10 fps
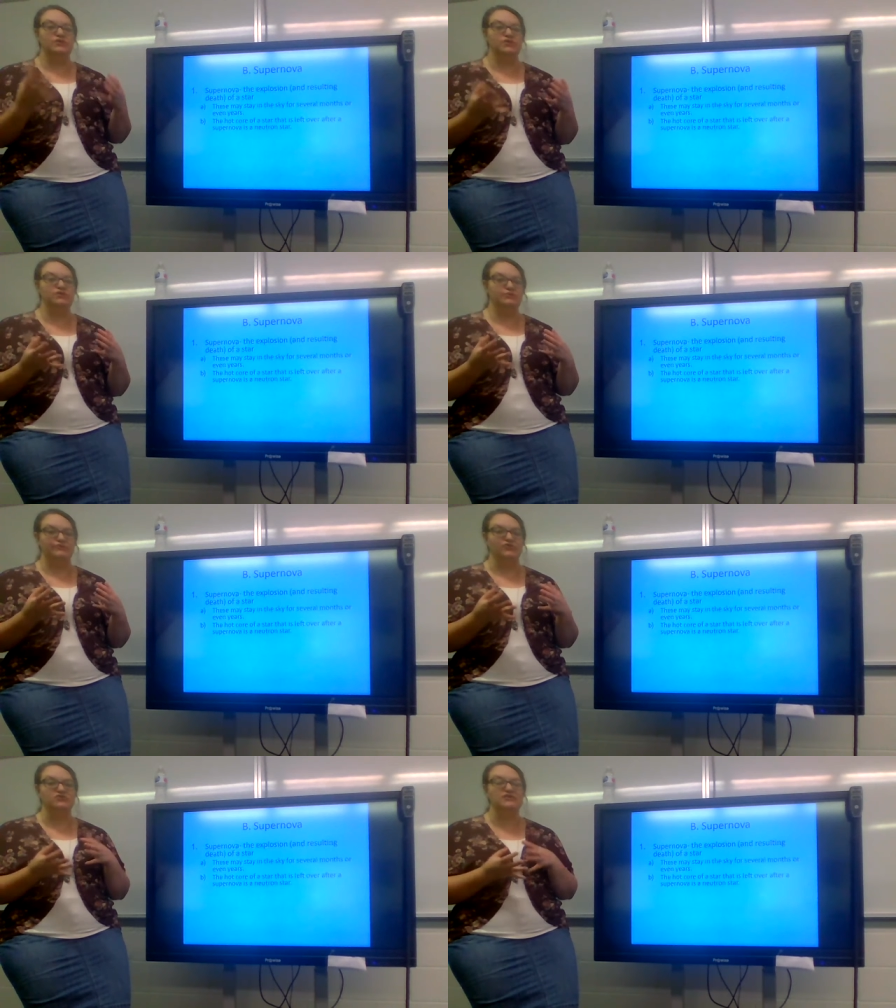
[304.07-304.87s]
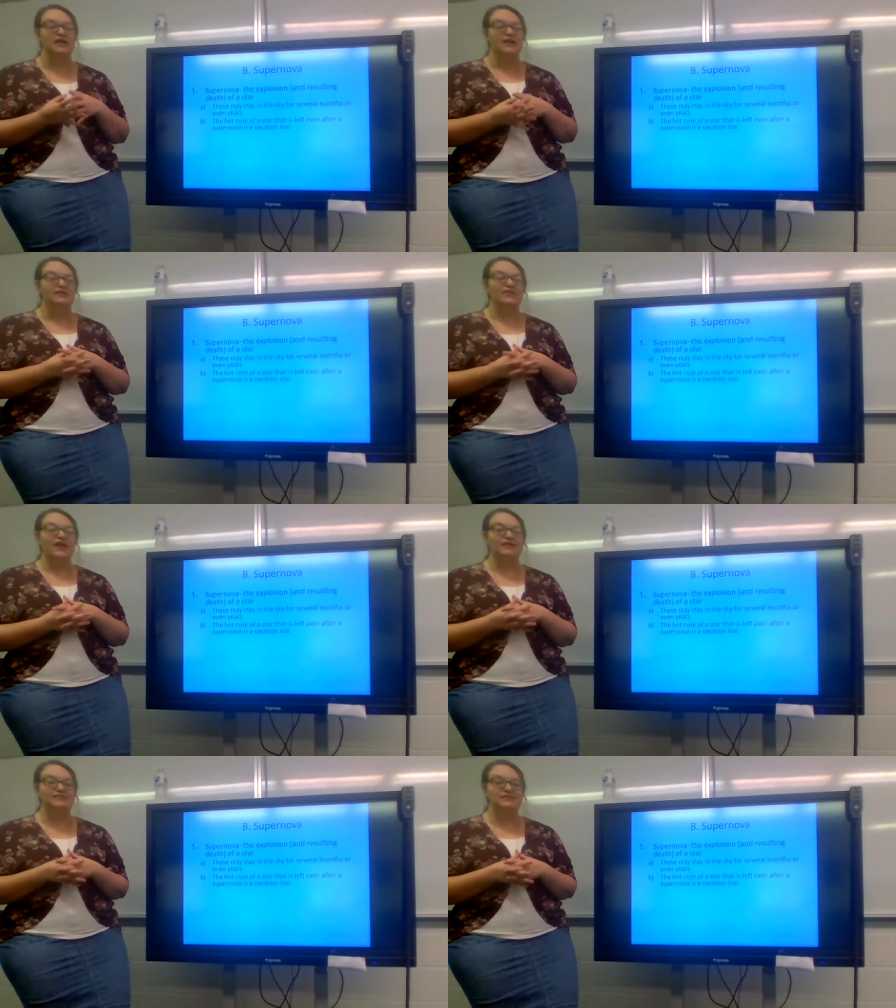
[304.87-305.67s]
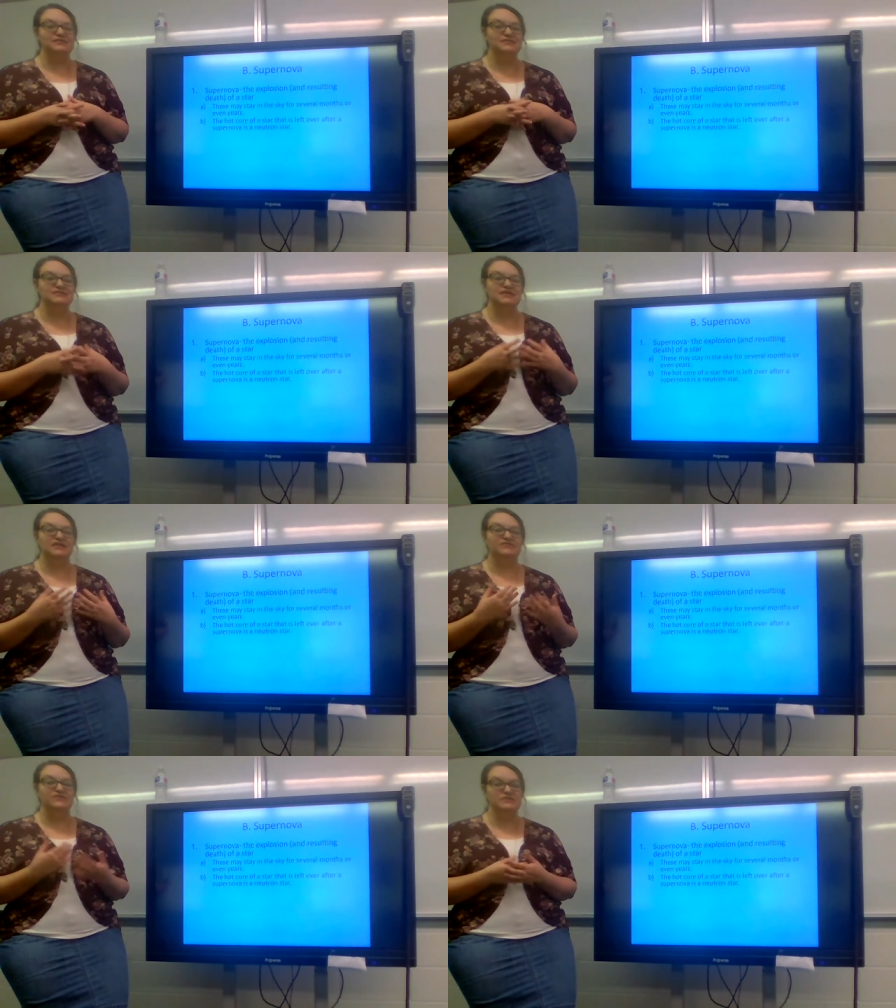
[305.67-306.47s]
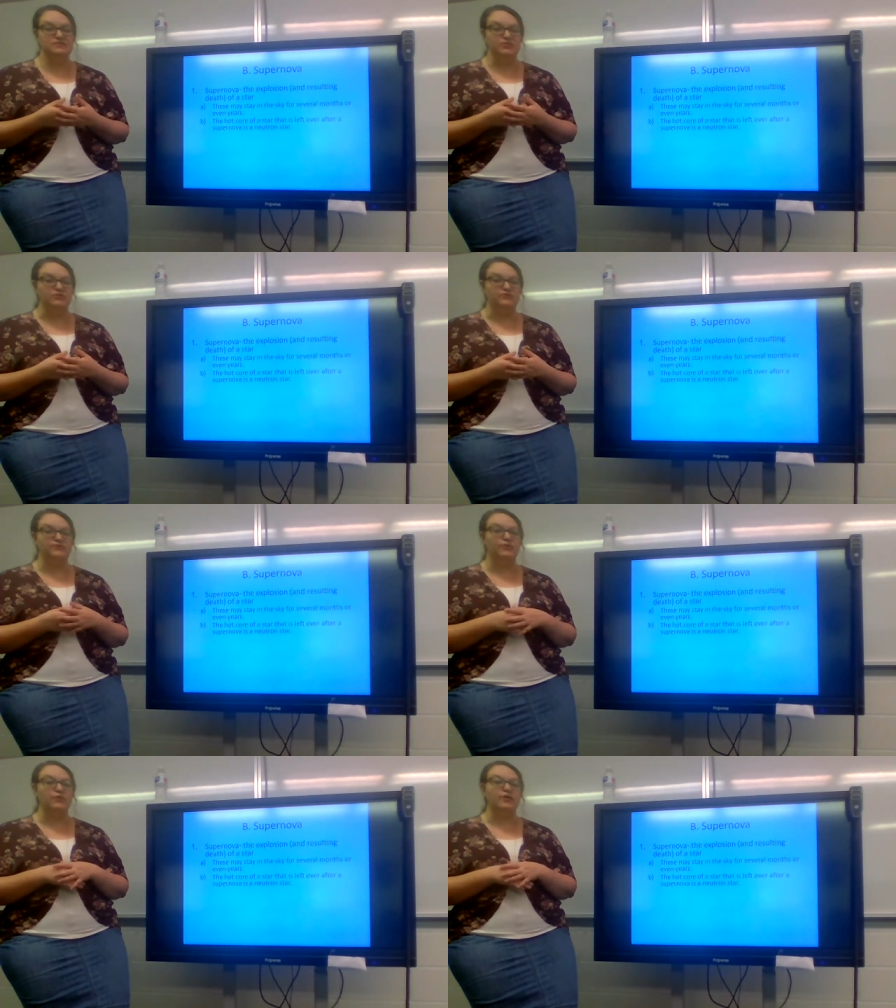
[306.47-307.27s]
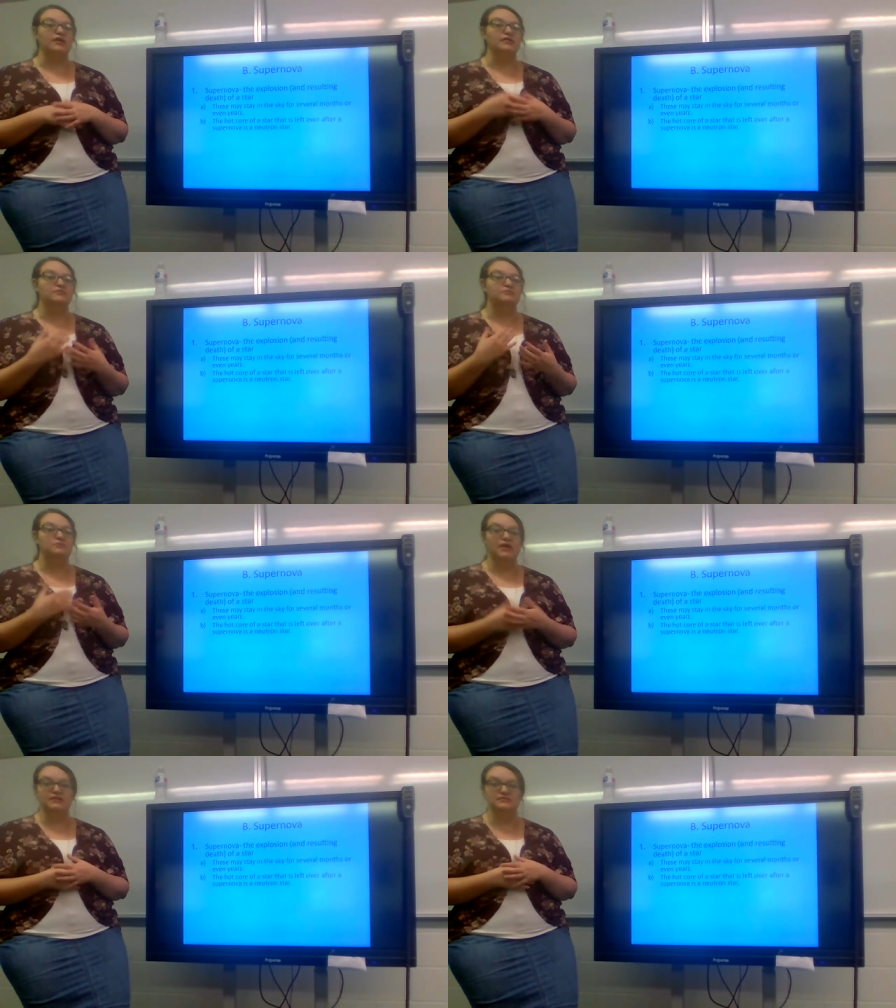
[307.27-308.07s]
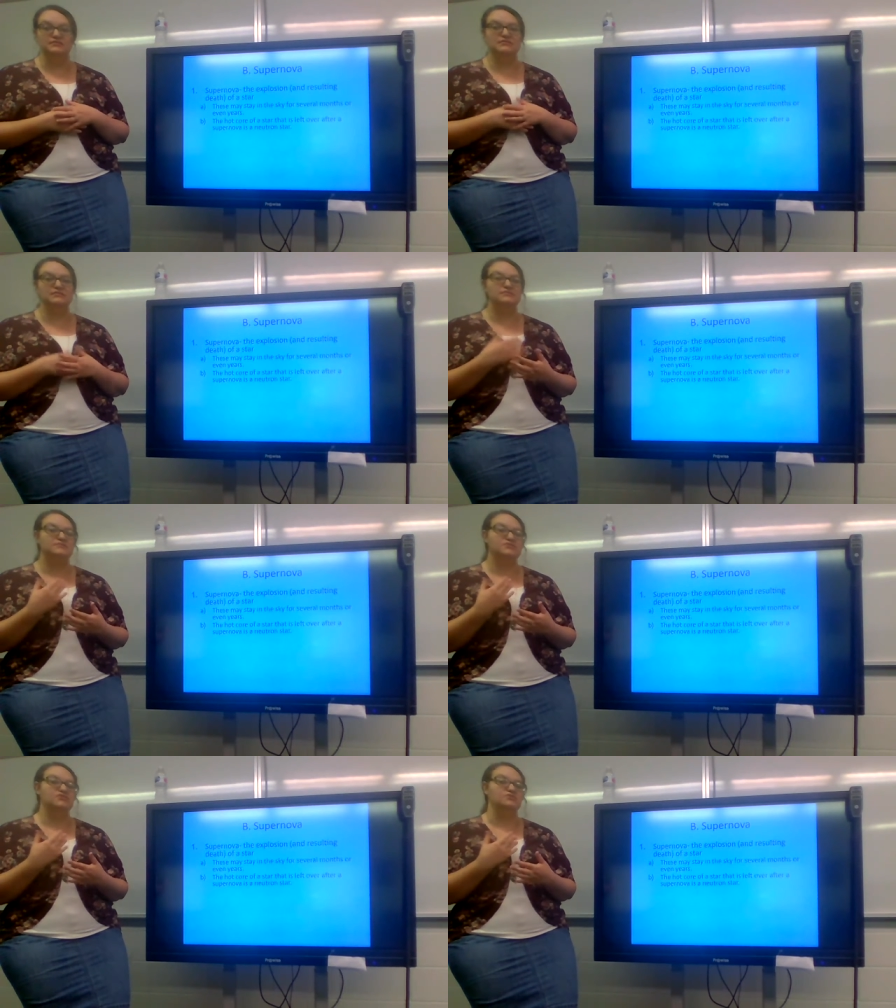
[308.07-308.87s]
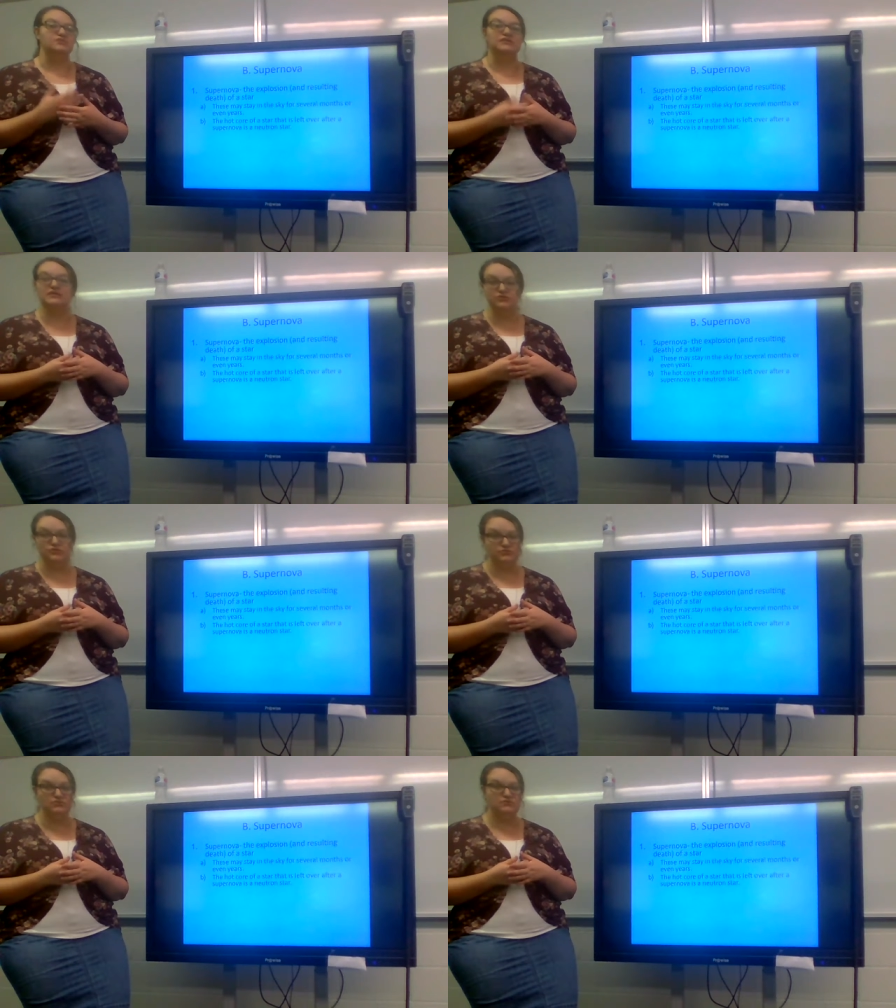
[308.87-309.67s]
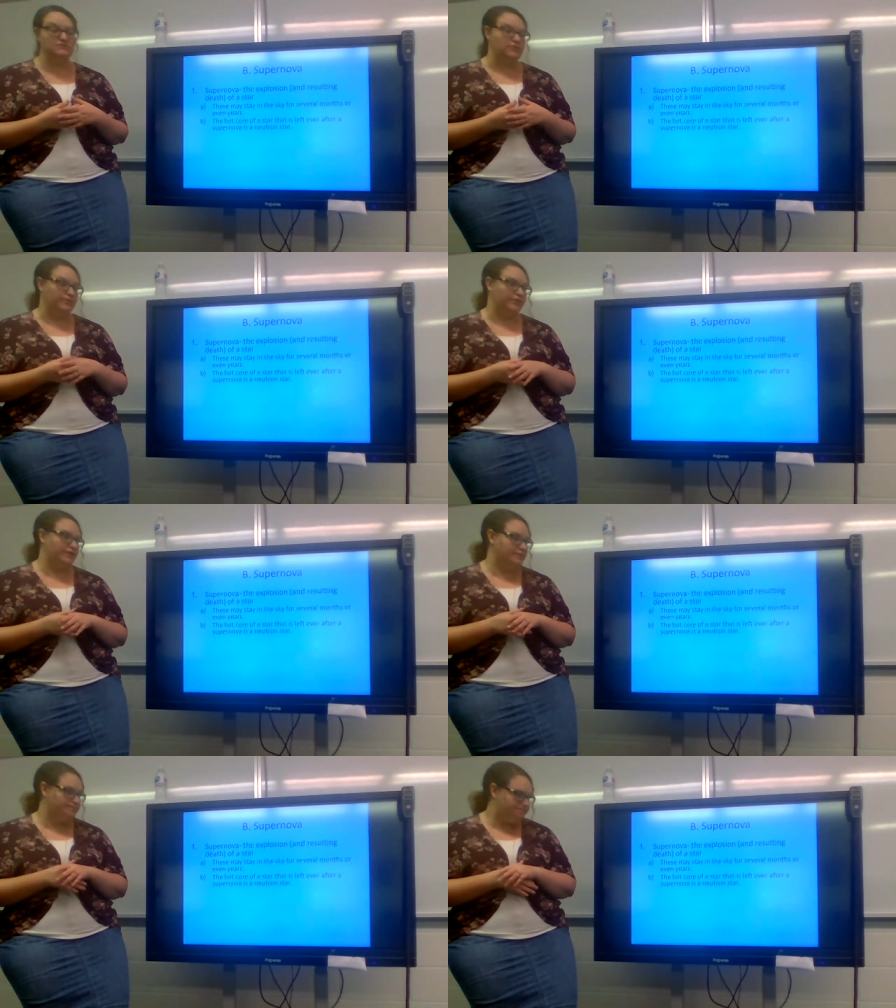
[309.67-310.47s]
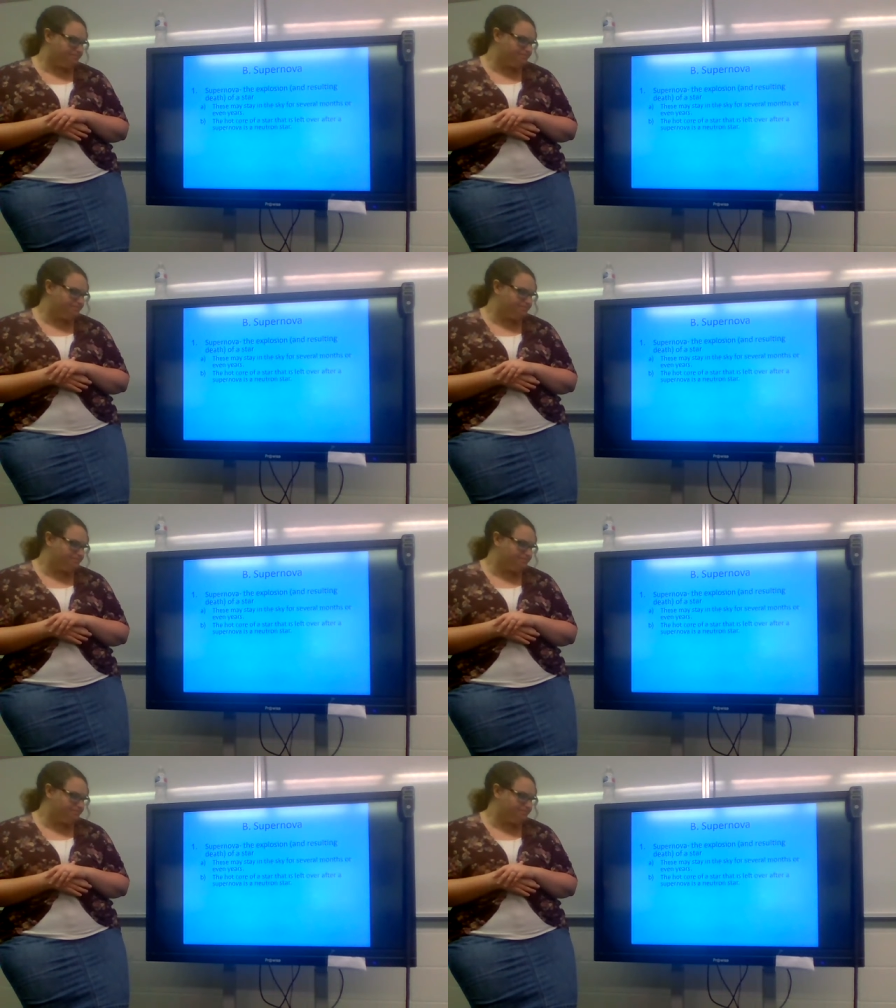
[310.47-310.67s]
the universe that these can stay visible for months to years all right